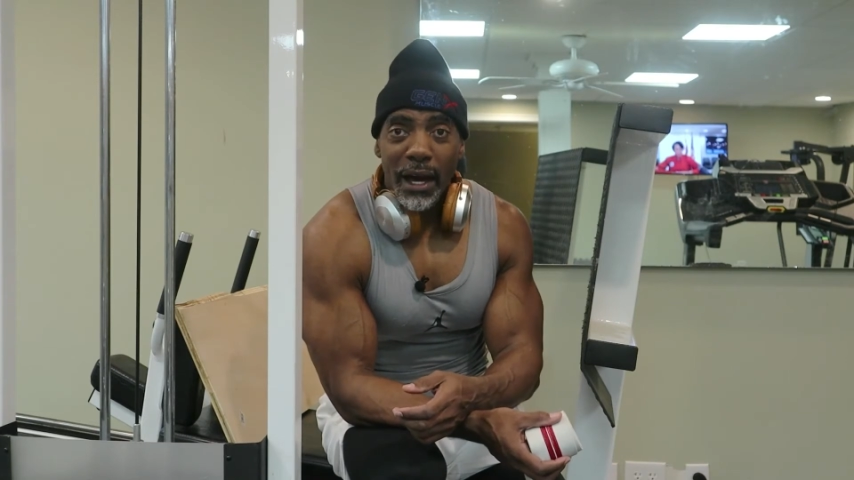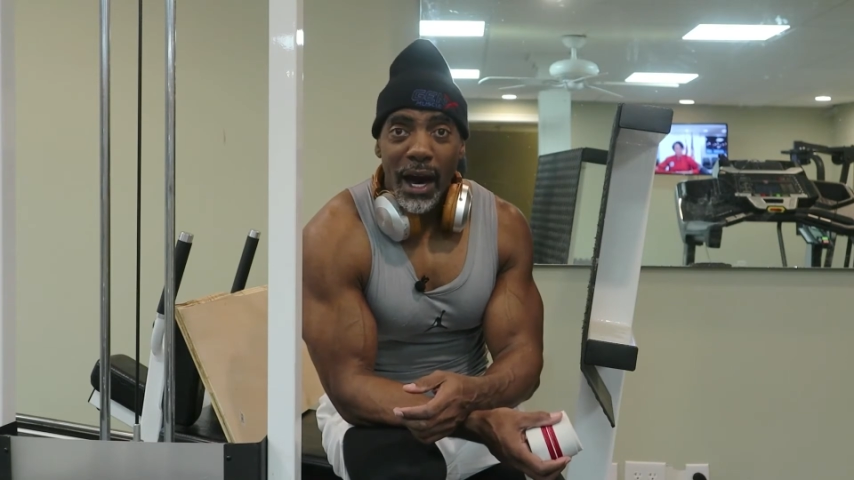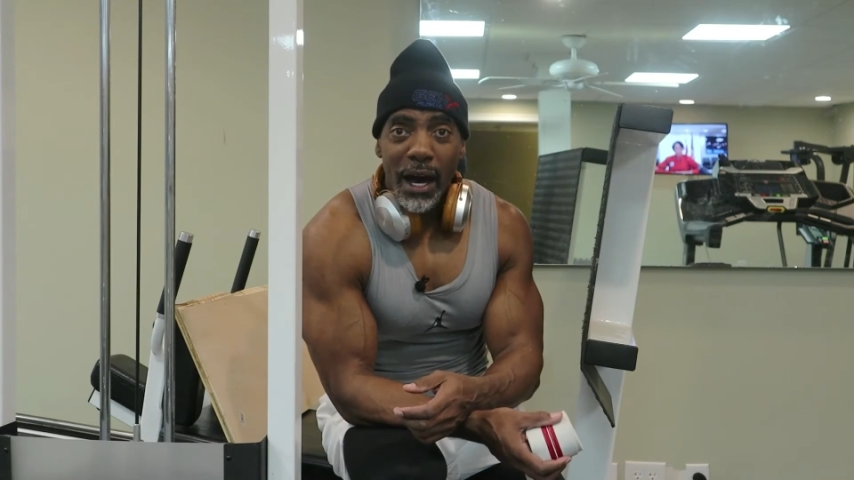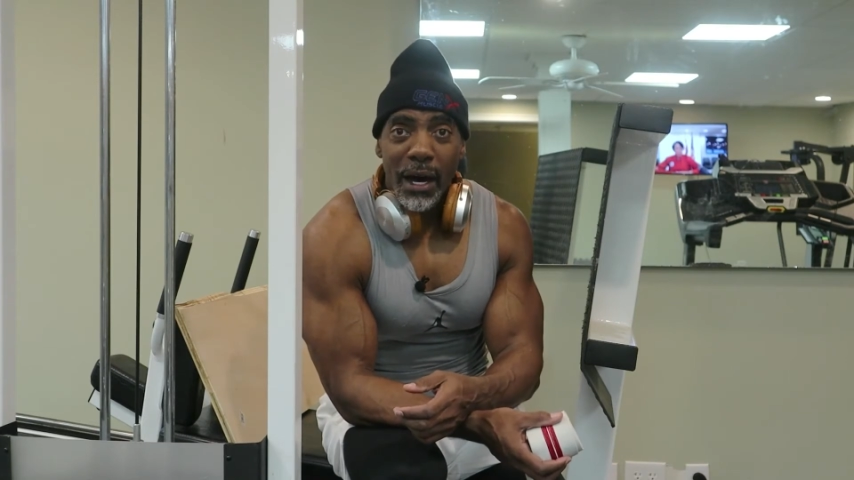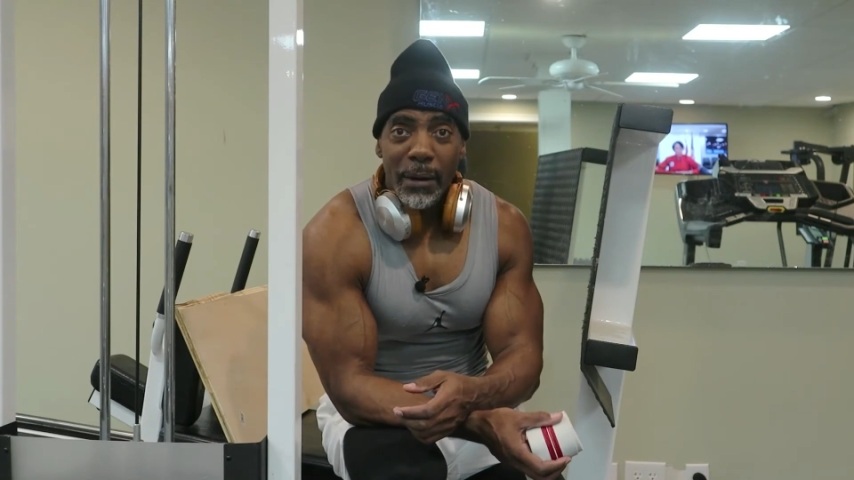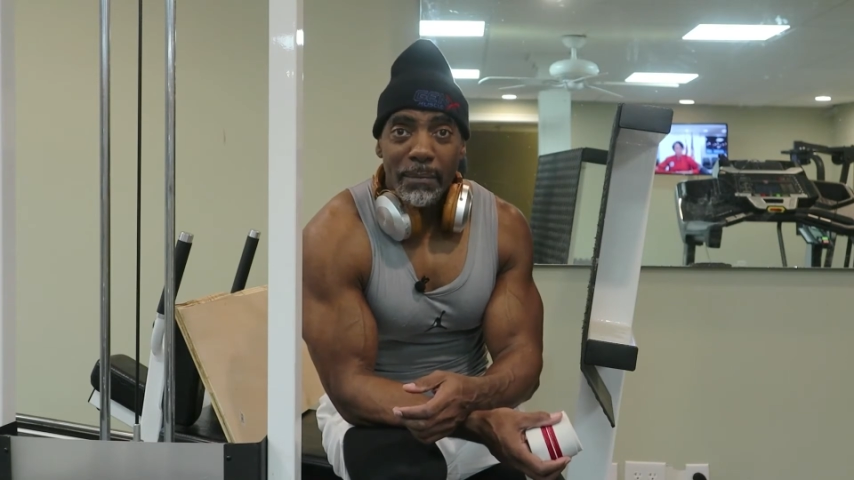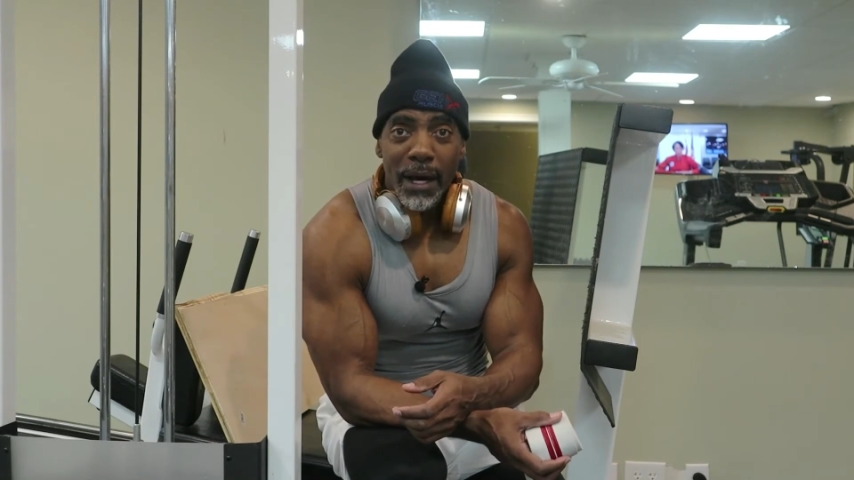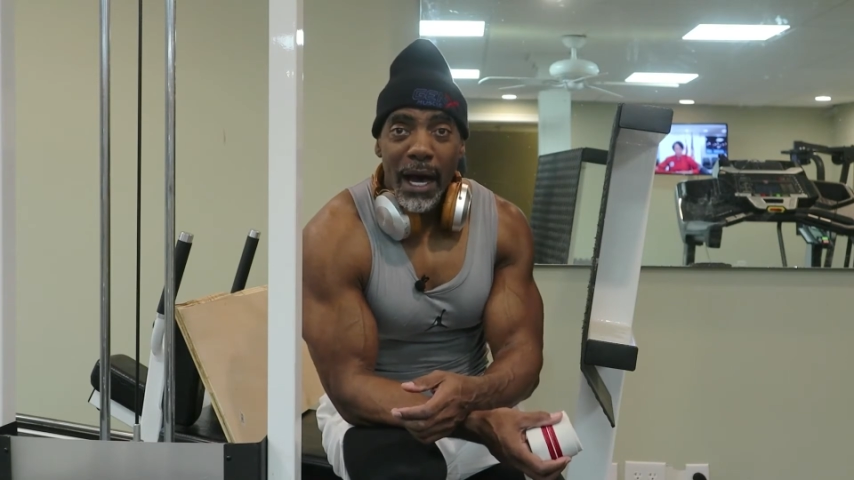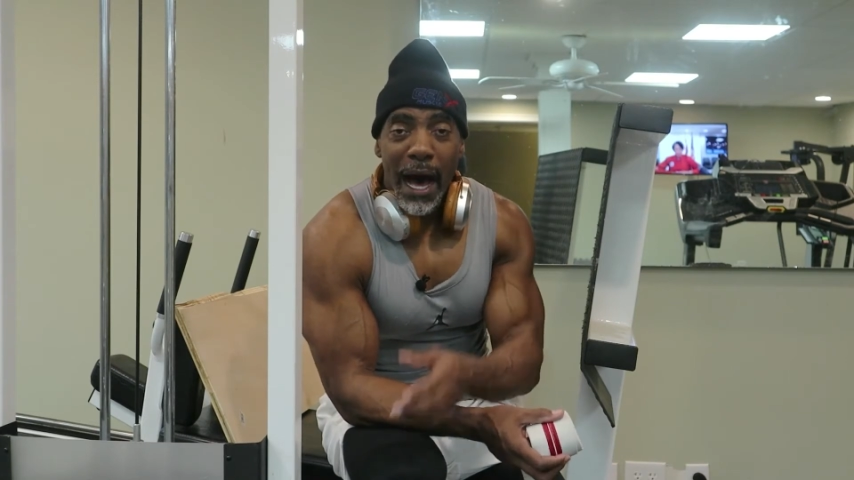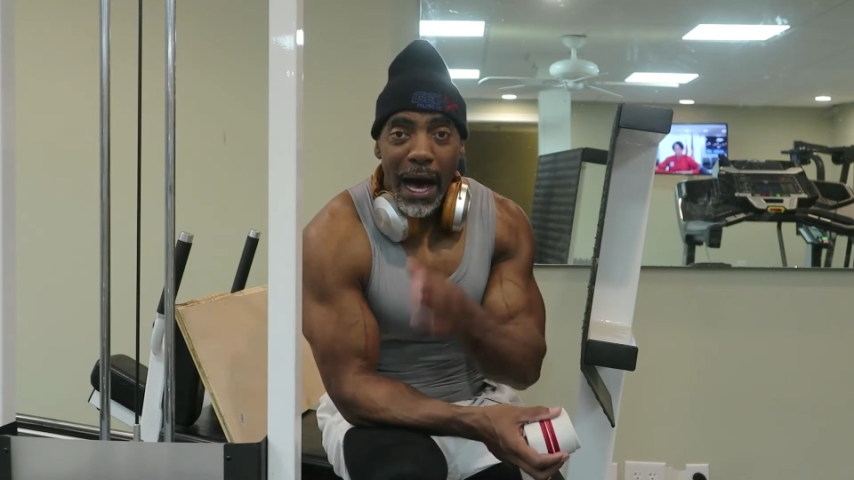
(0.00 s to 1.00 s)
I'm
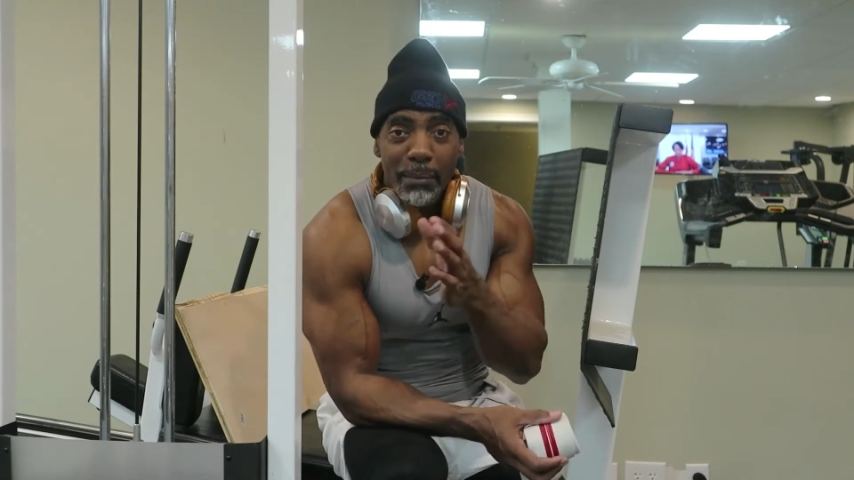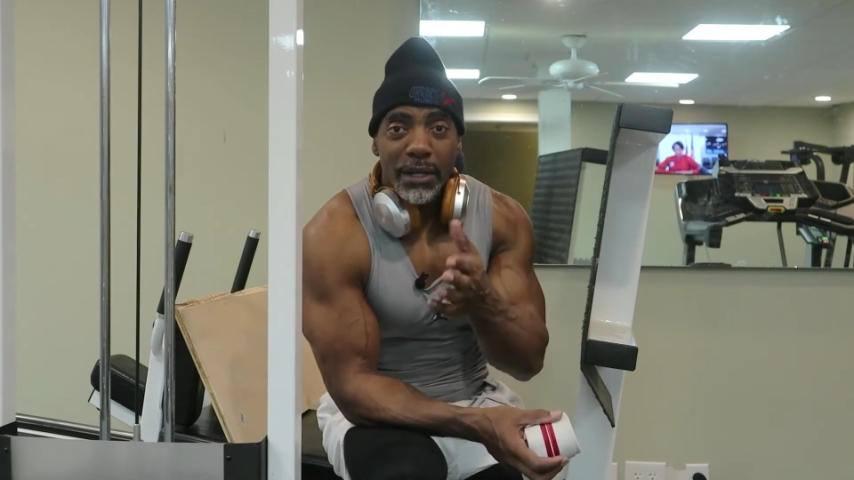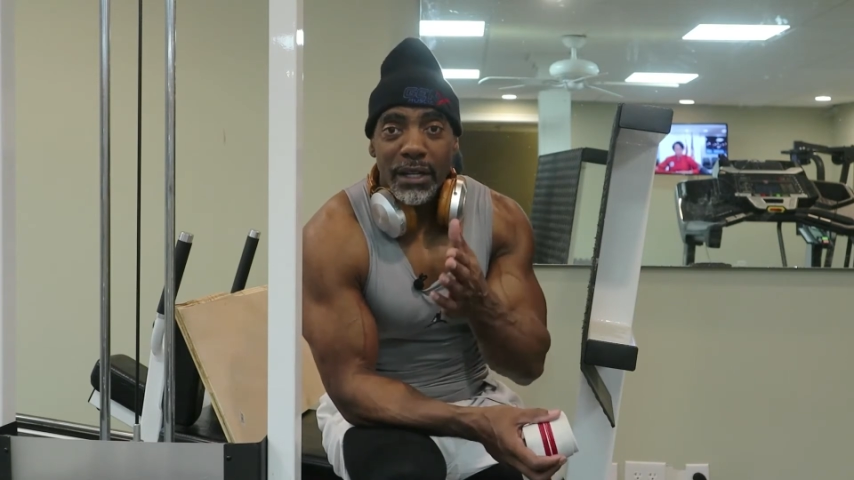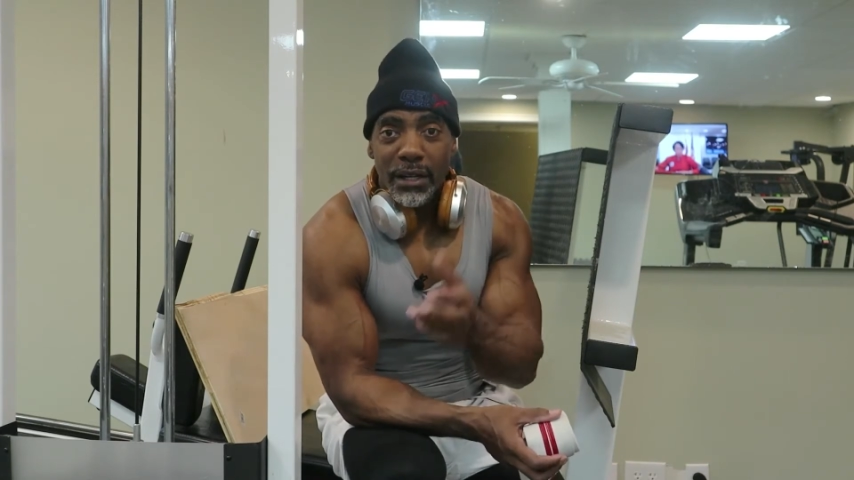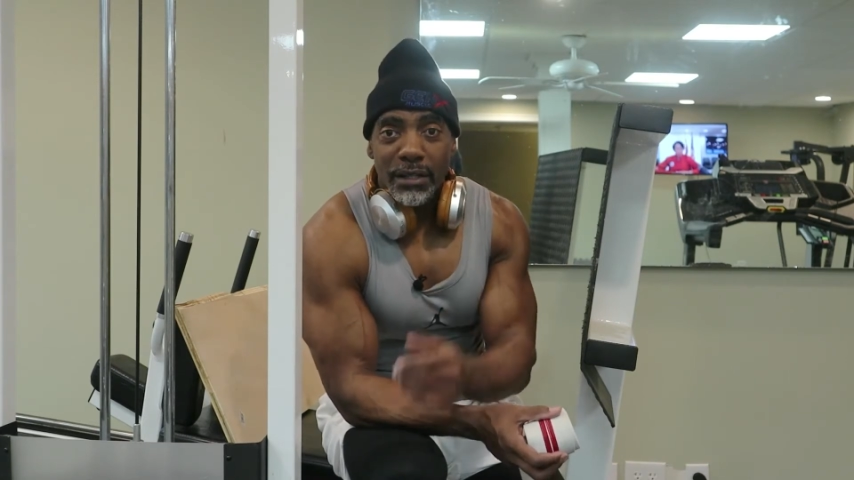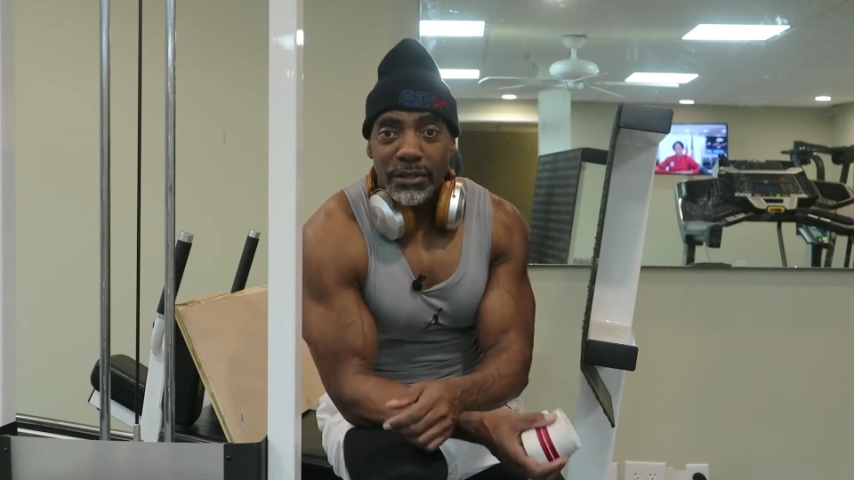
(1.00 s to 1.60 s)
going to